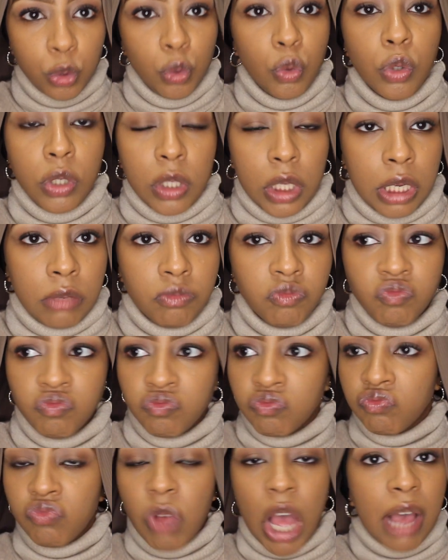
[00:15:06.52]
talking,
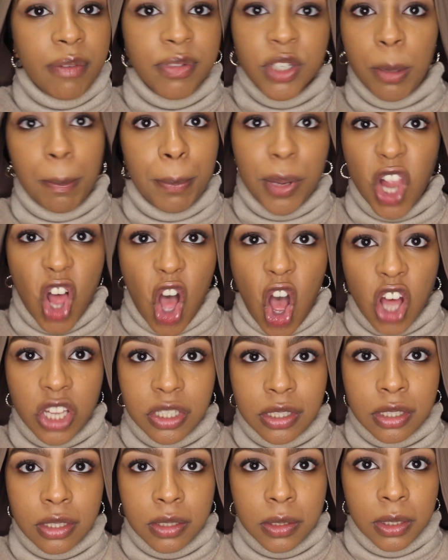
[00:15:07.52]
having a
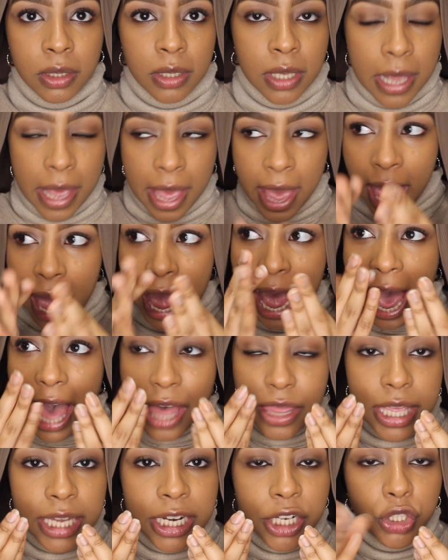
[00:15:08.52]
blast,
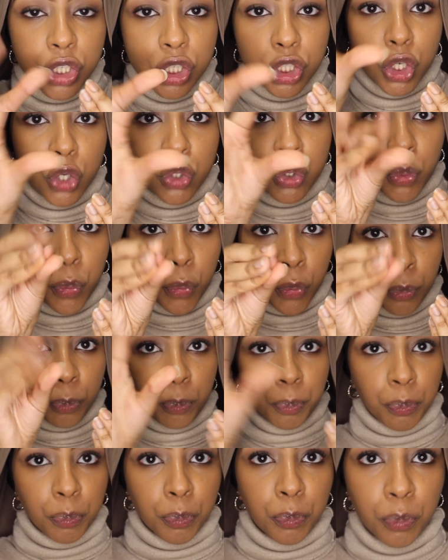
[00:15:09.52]
and then it just goes,
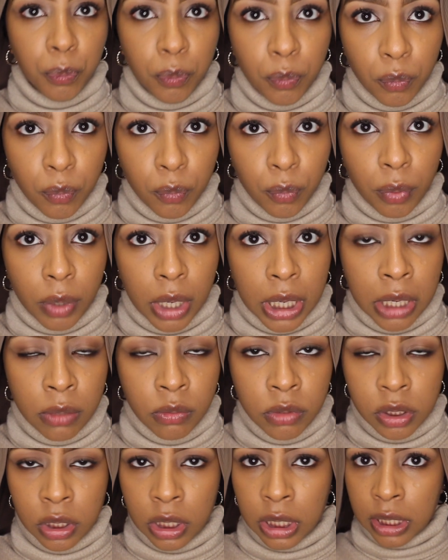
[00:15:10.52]
and I
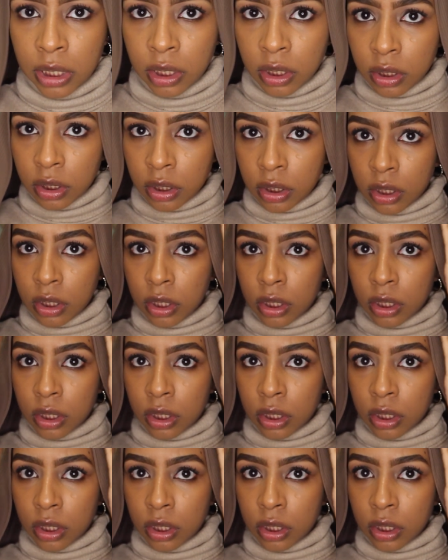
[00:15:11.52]
was like,